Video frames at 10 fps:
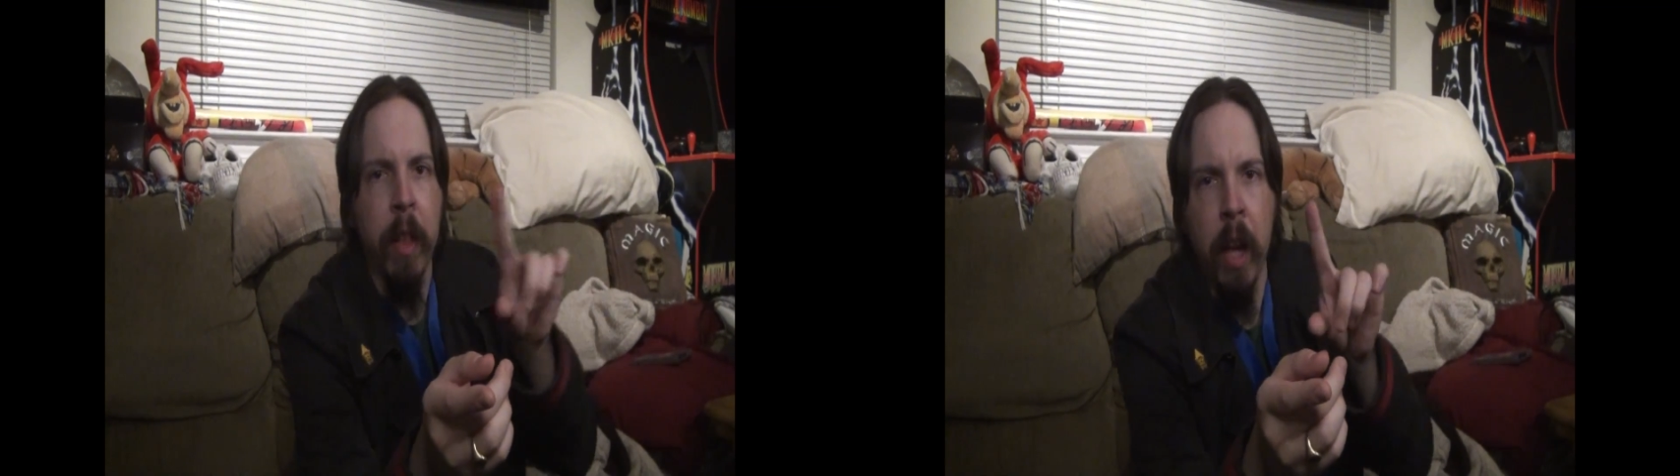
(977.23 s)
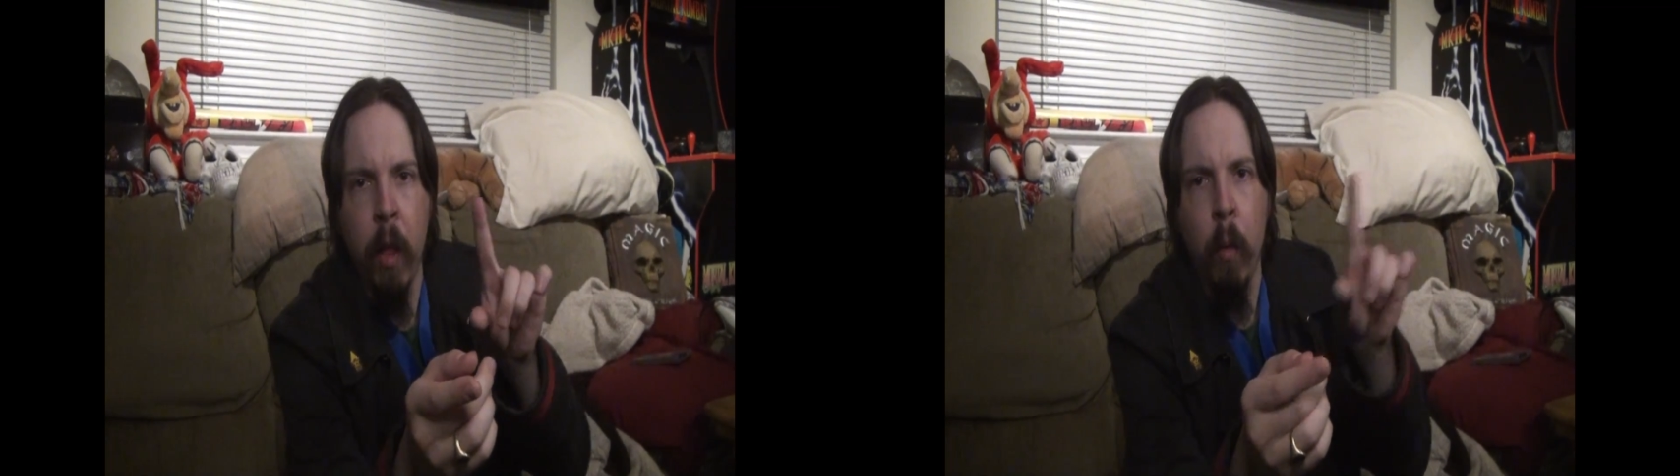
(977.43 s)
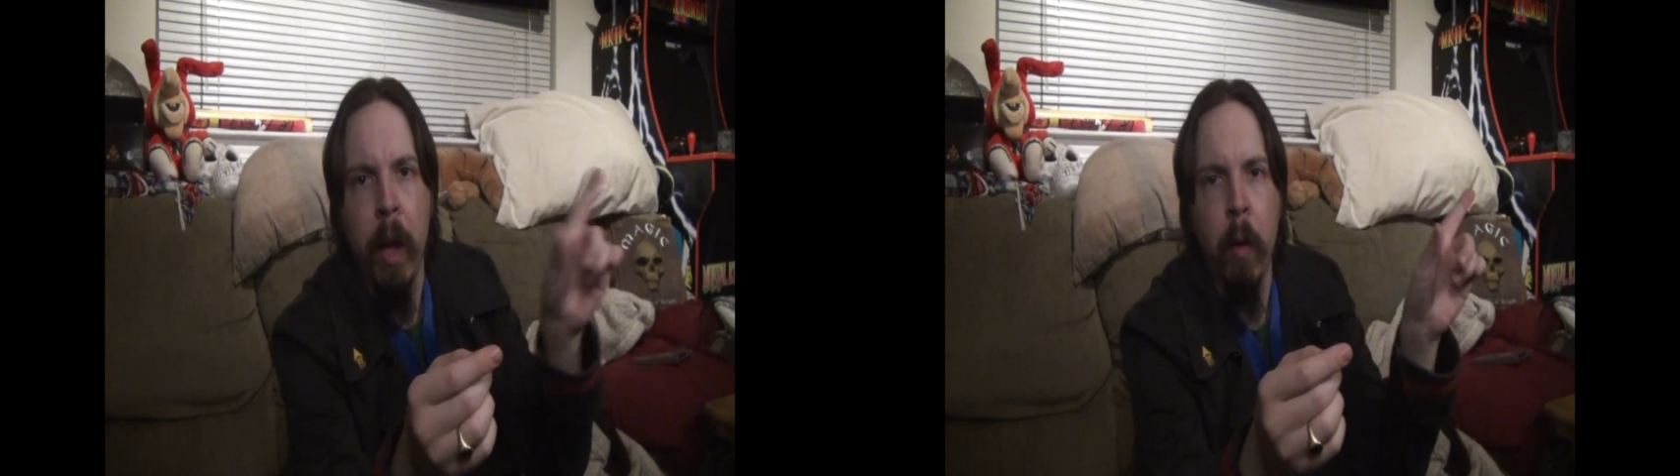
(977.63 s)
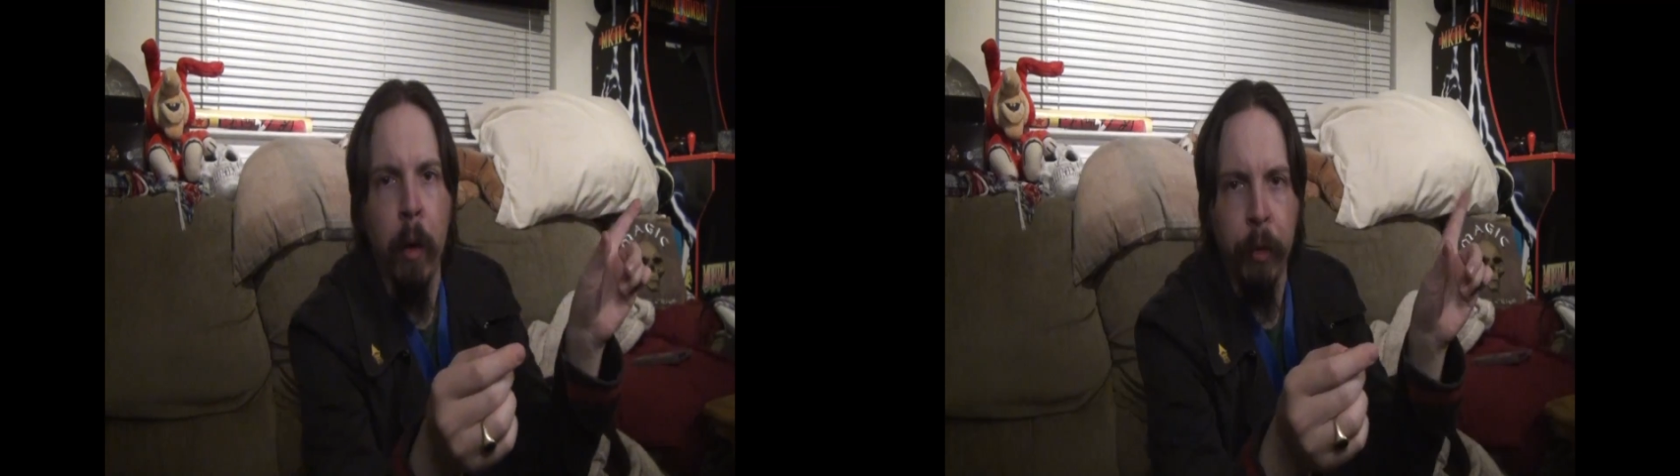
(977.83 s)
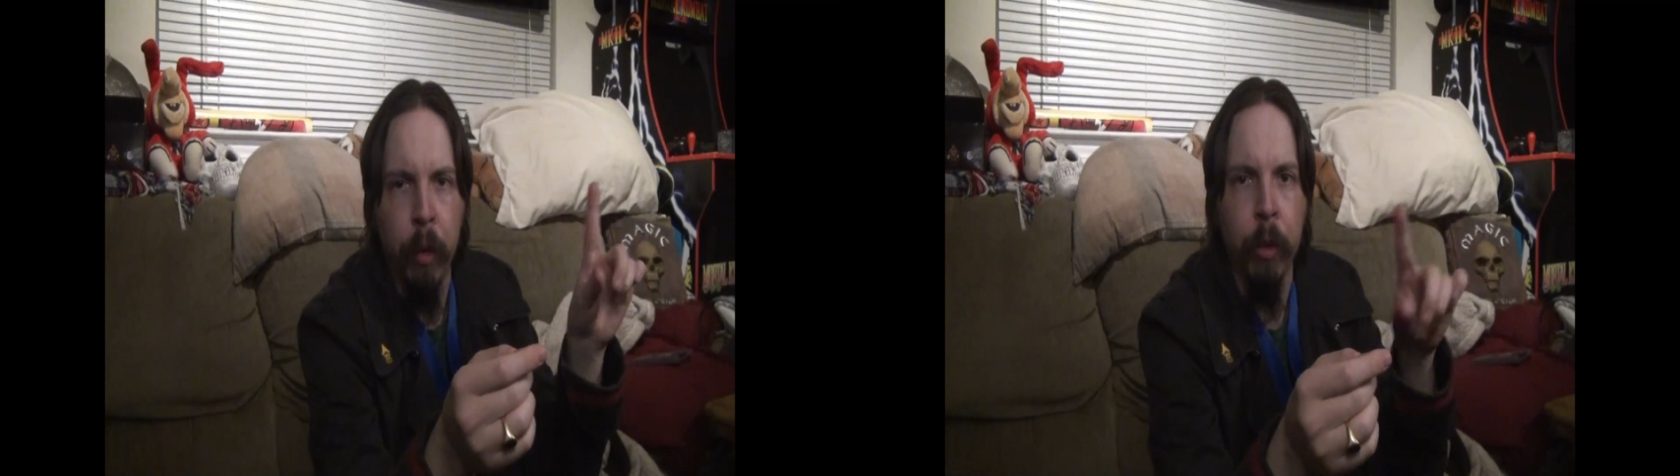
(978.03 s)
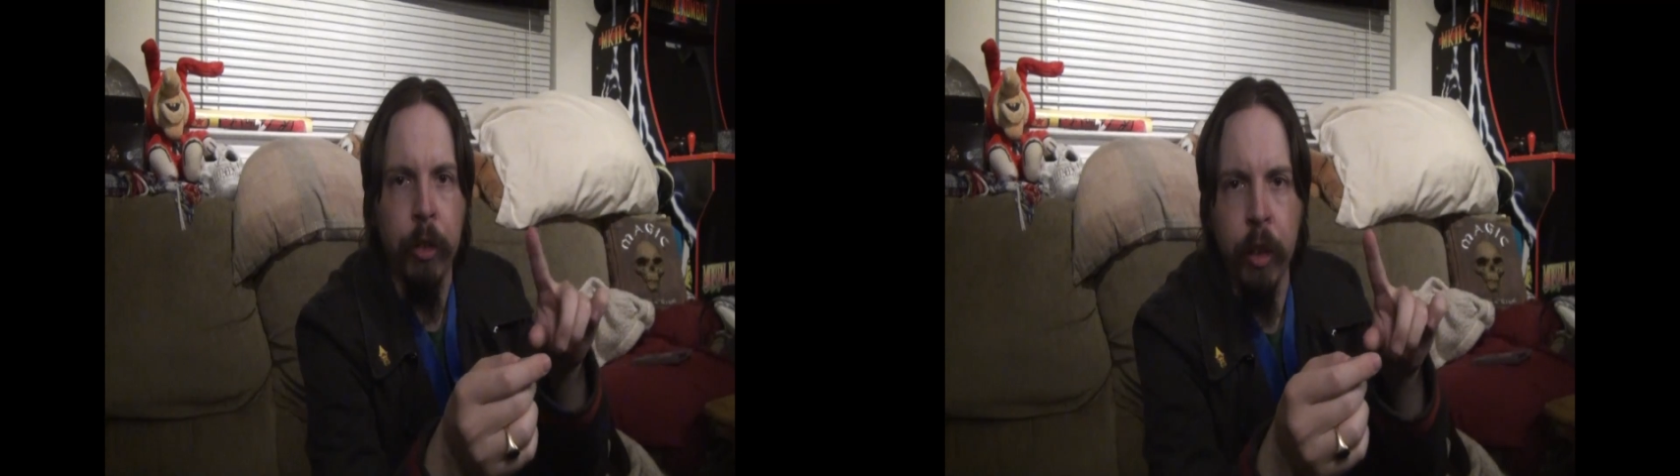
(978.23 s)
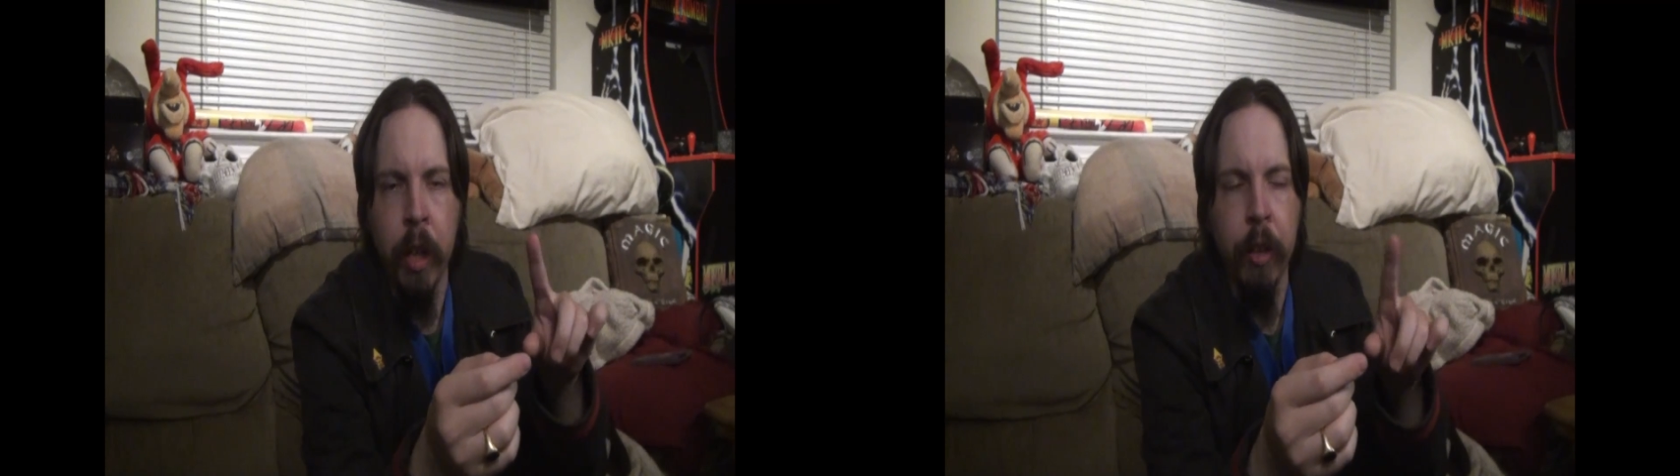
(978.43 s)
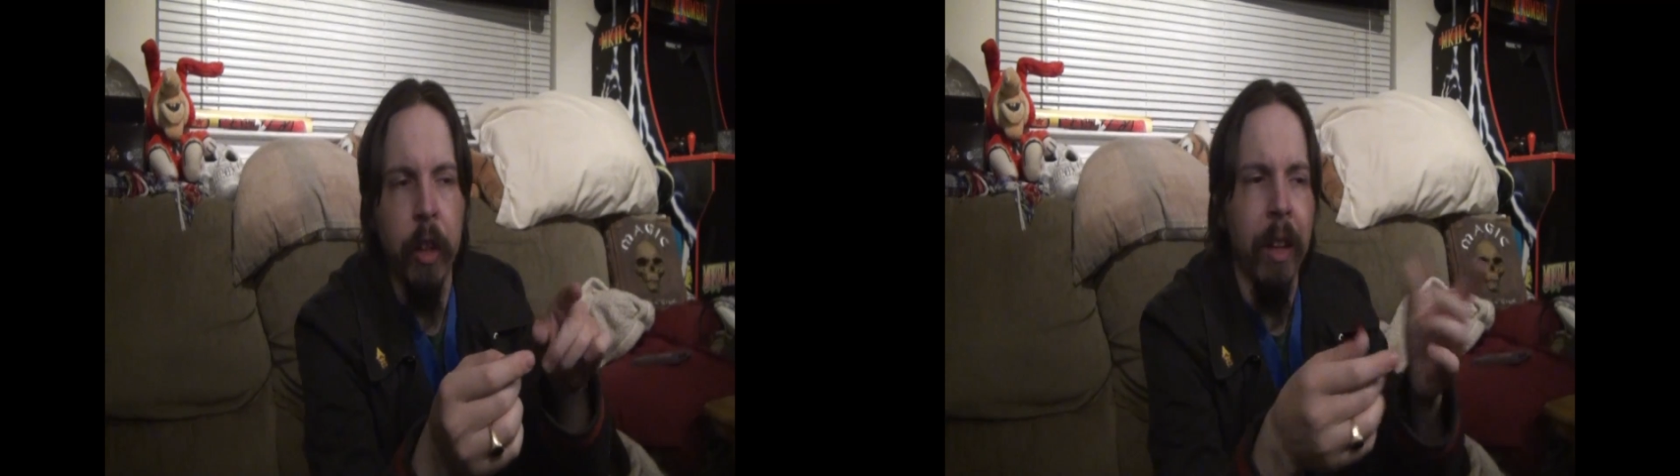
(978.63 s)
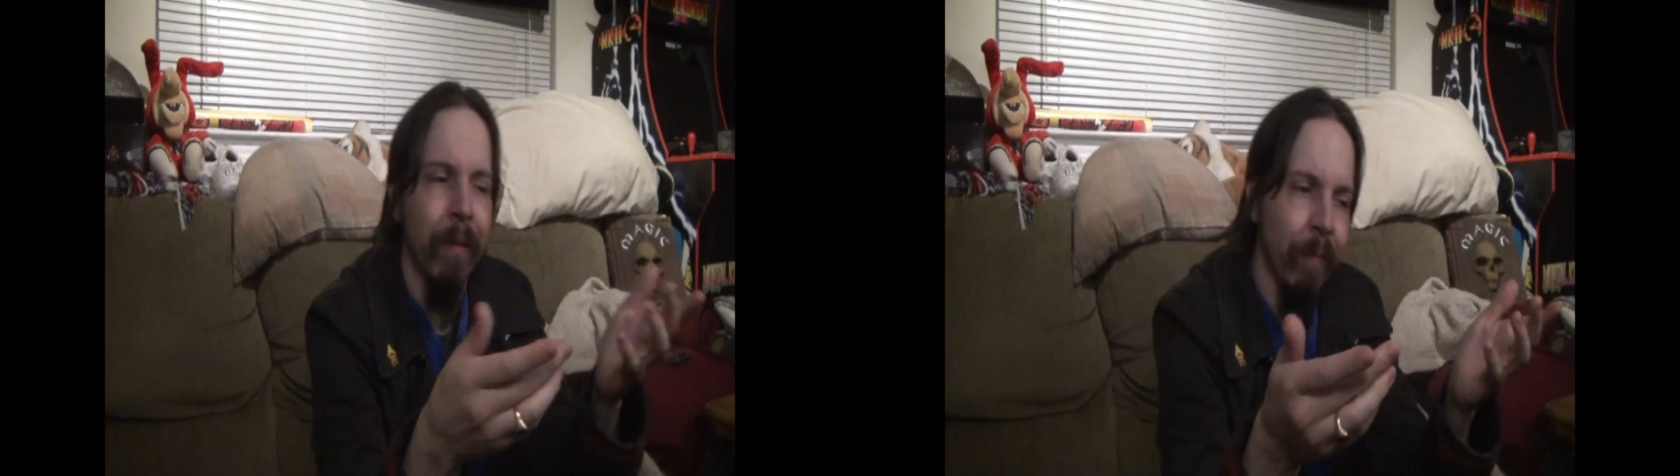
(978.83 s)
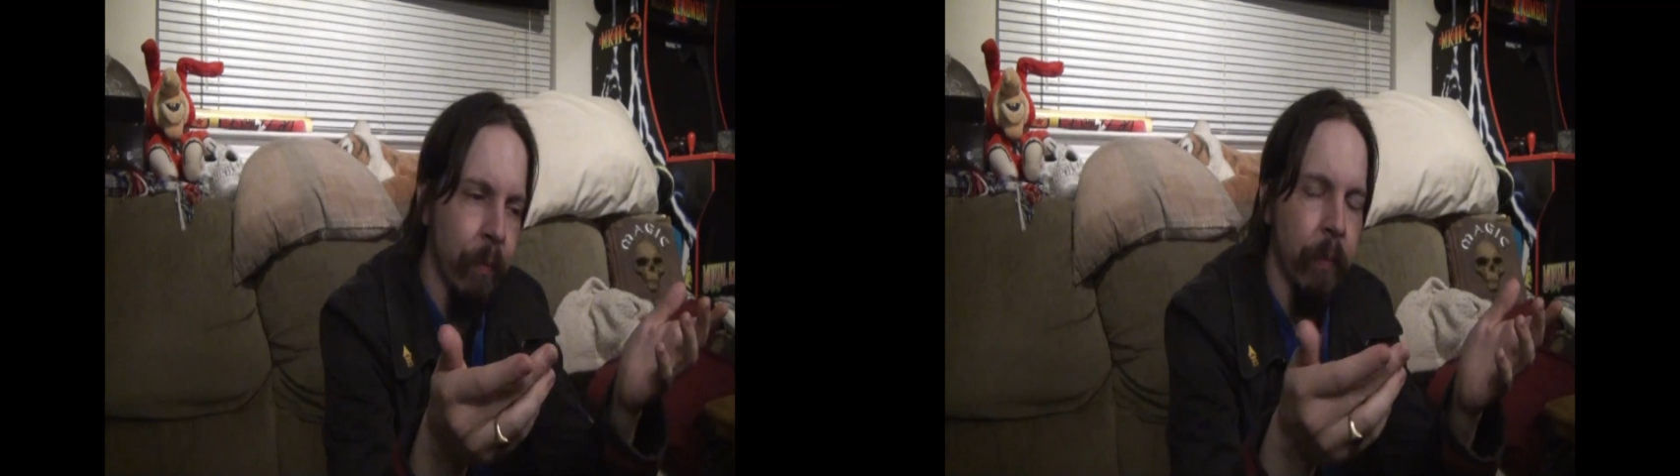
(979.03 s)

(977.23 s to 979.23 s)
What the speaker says: the other way while still charging.